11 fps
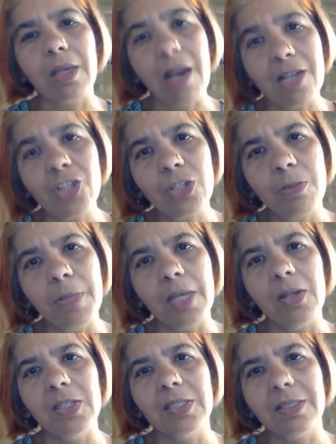Kutch
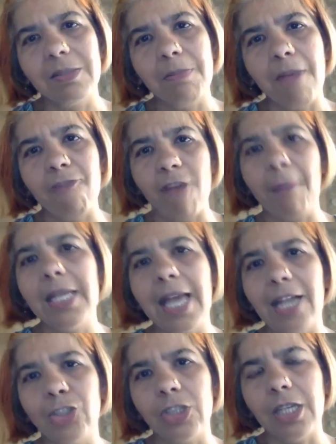because my family
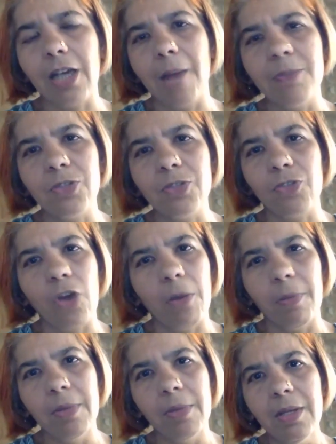actually comes
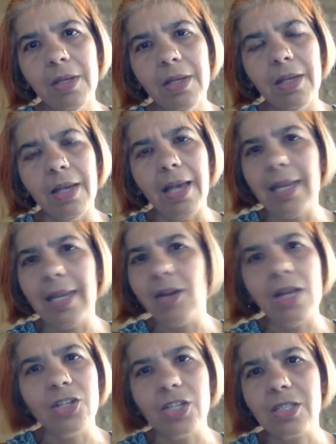from an
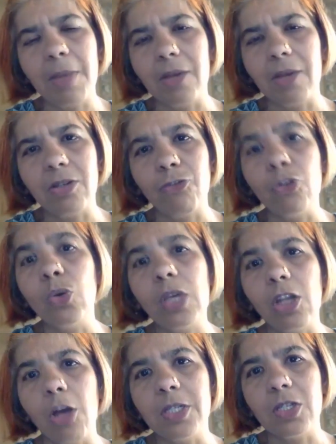area just about a few
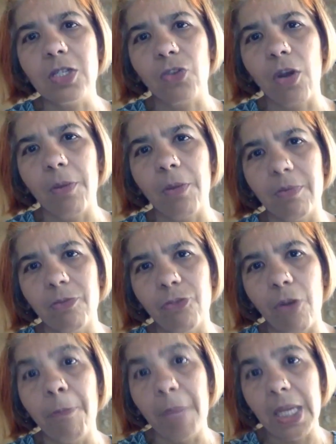kilometers from,
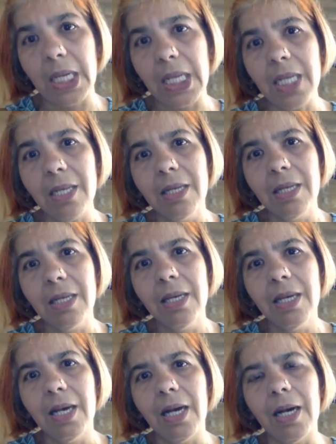from Bani.
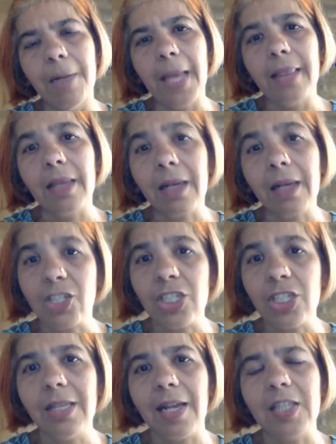Um, and the Kutchi
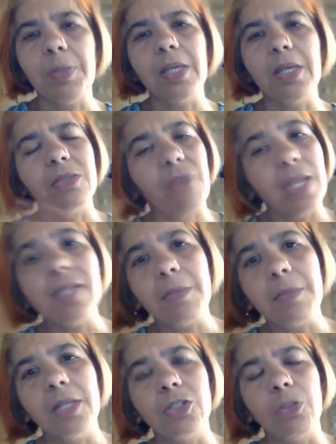that I speak is very
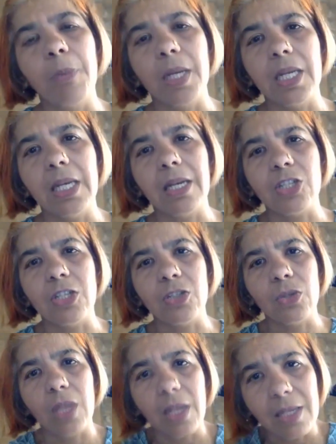similar to Bani Kutchi. So
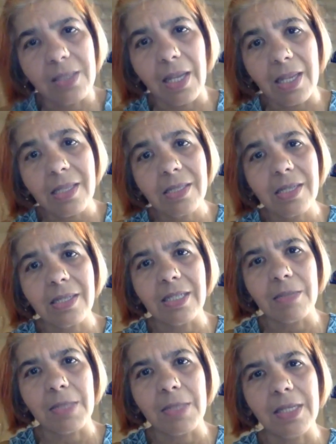there is an instant
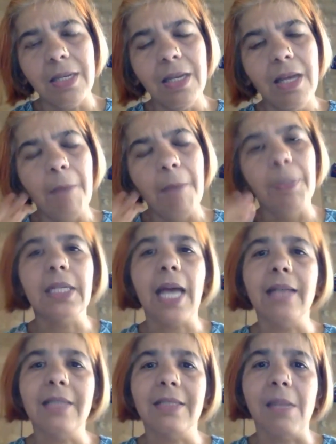intimacy, but it
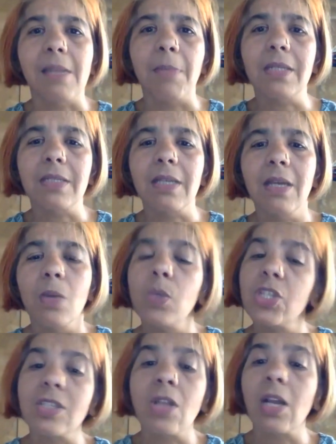has its limits,
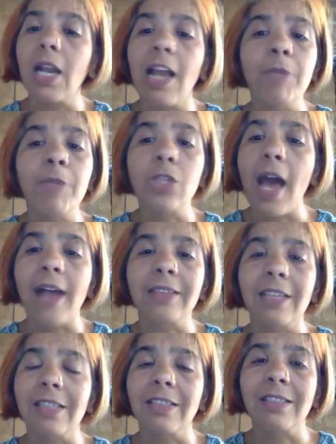which does not allow me to
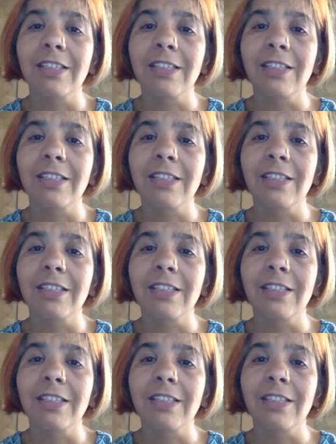access